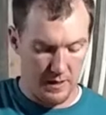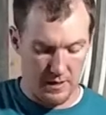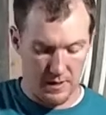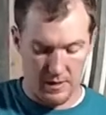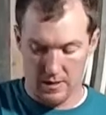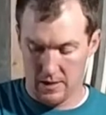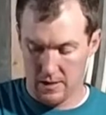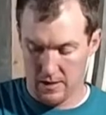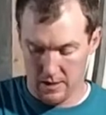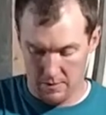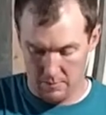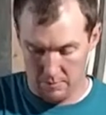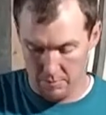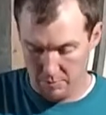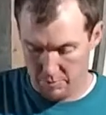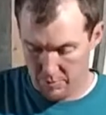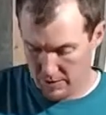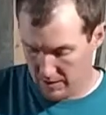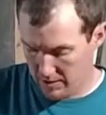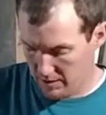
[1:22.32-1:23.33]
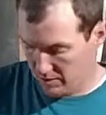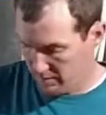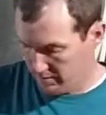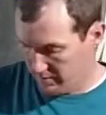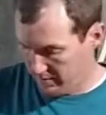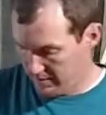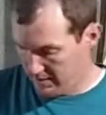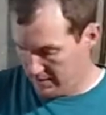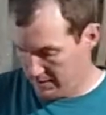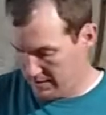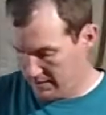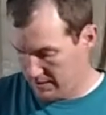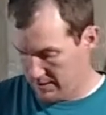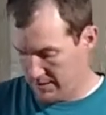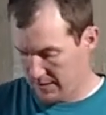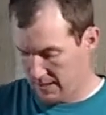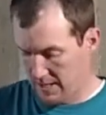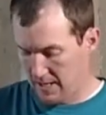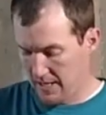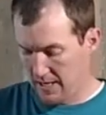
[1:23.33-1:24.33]
and then you bring it over to the other
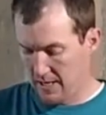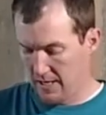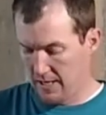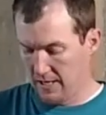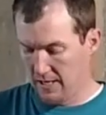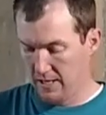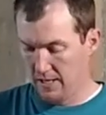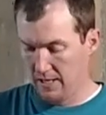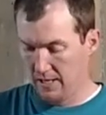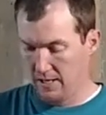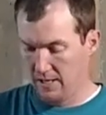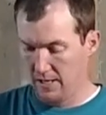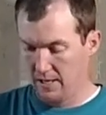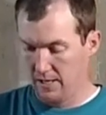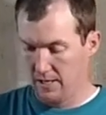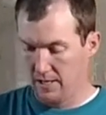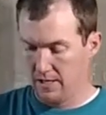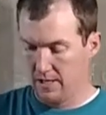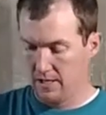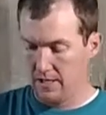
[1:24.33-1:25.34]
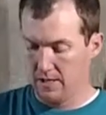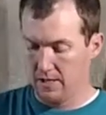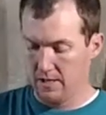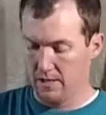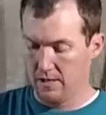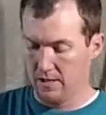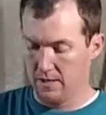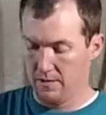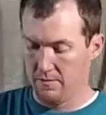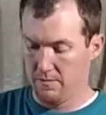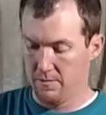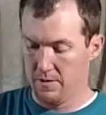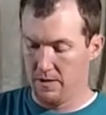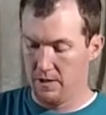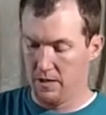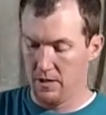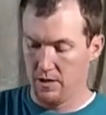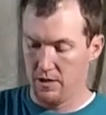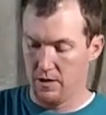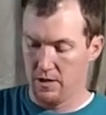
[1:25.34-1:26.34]
side, and
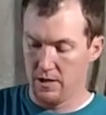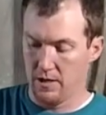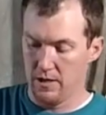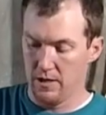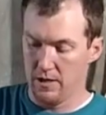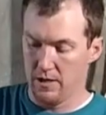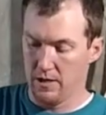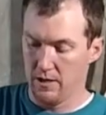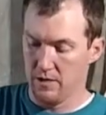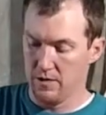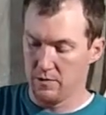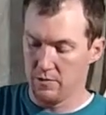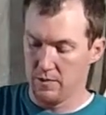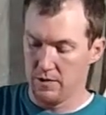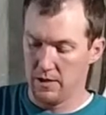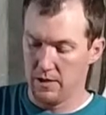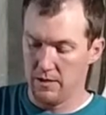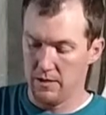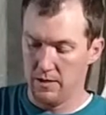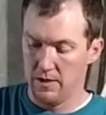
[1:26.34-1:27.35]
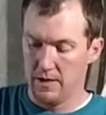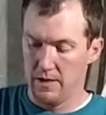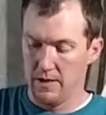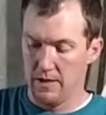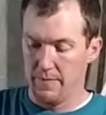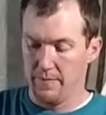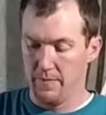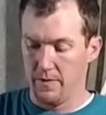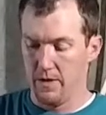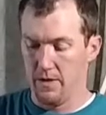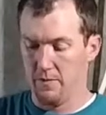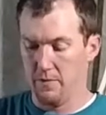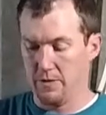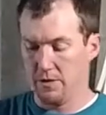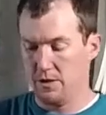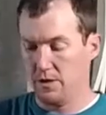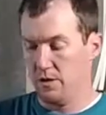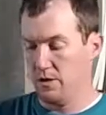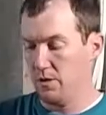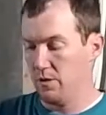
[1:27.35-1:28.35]
then you hook it here as well. And what
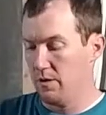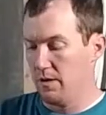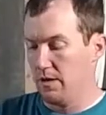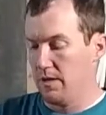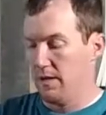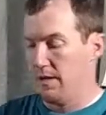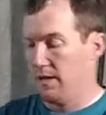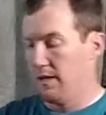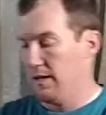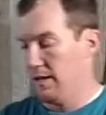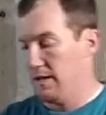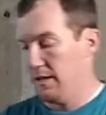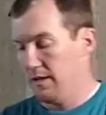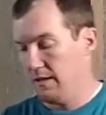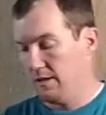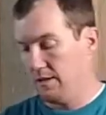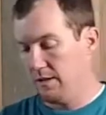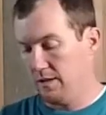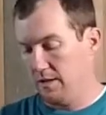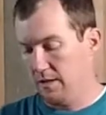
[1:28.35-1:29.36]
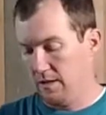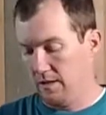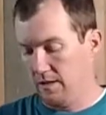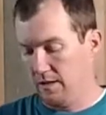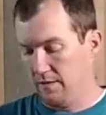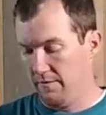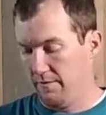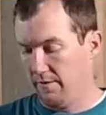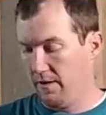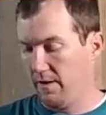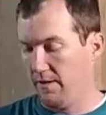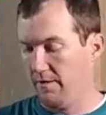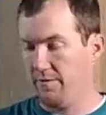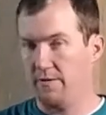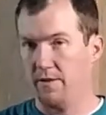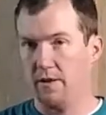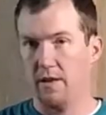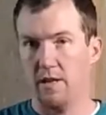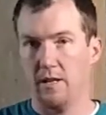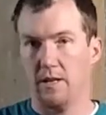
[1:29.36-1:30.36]
you do is on the very
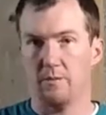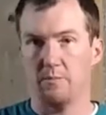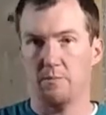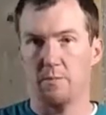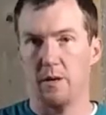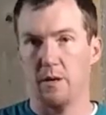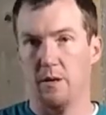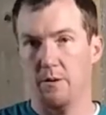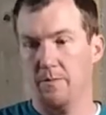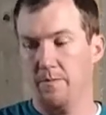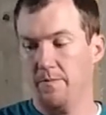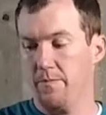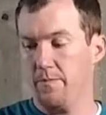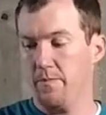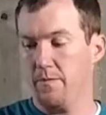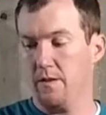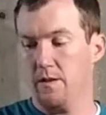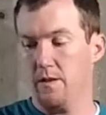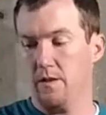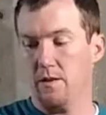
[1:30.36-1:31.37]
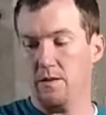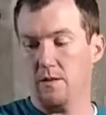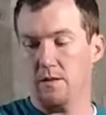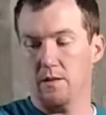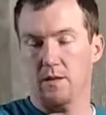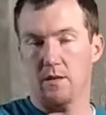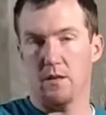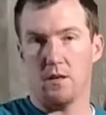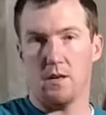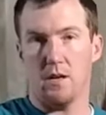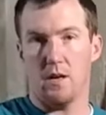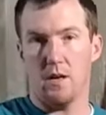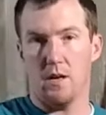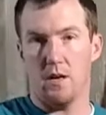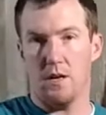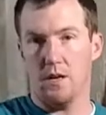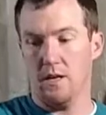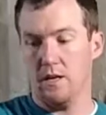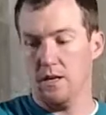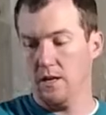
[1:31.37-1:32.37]
front of this bow, there's a little
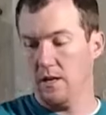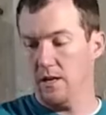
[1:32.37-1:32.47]
guard.